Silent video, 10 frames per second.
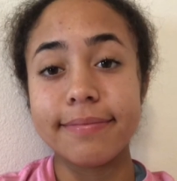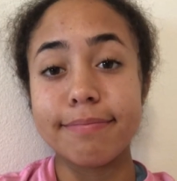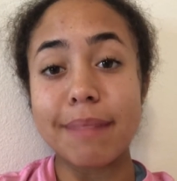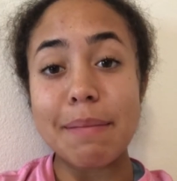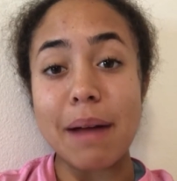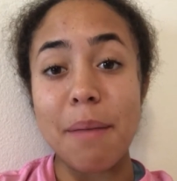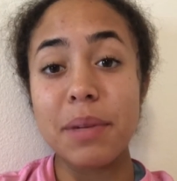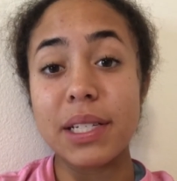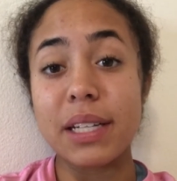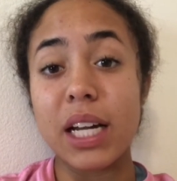My mom
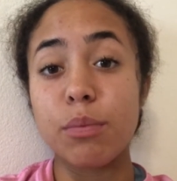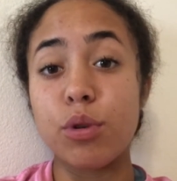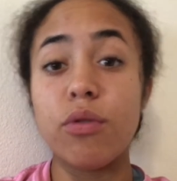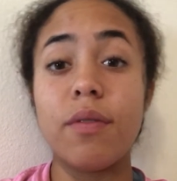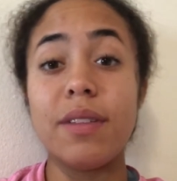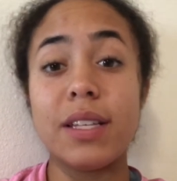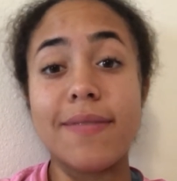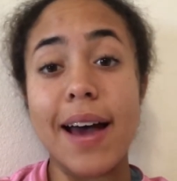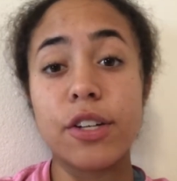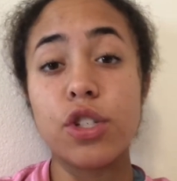does not approve of this
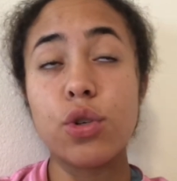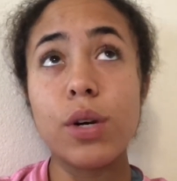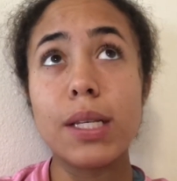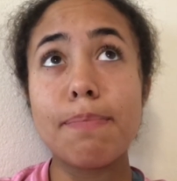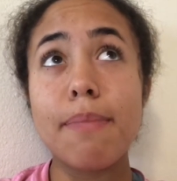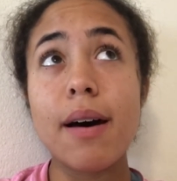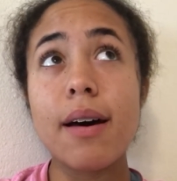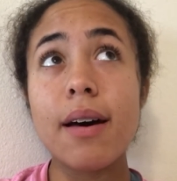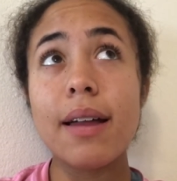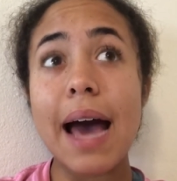fashion choice,
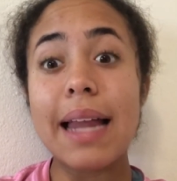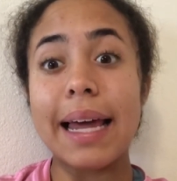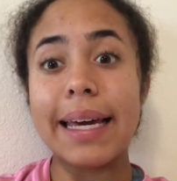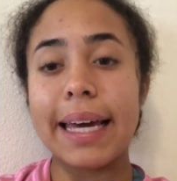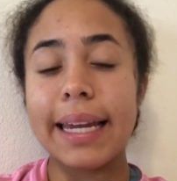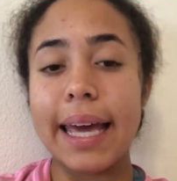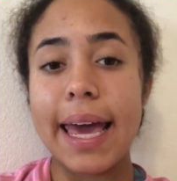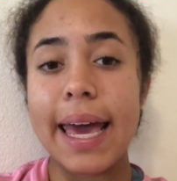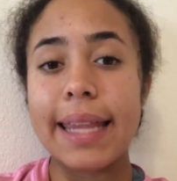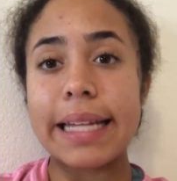but I like it
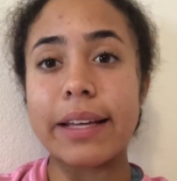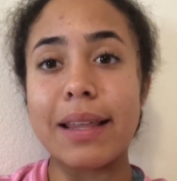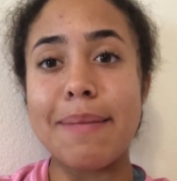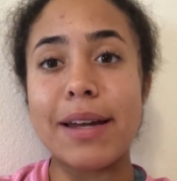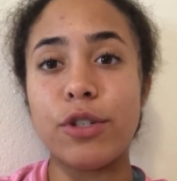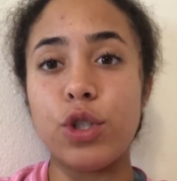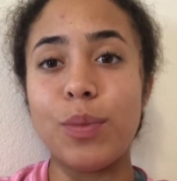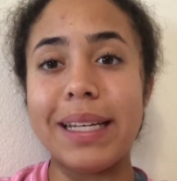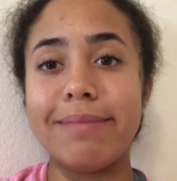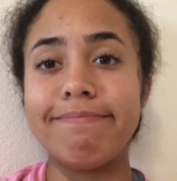and that's all that matters to me.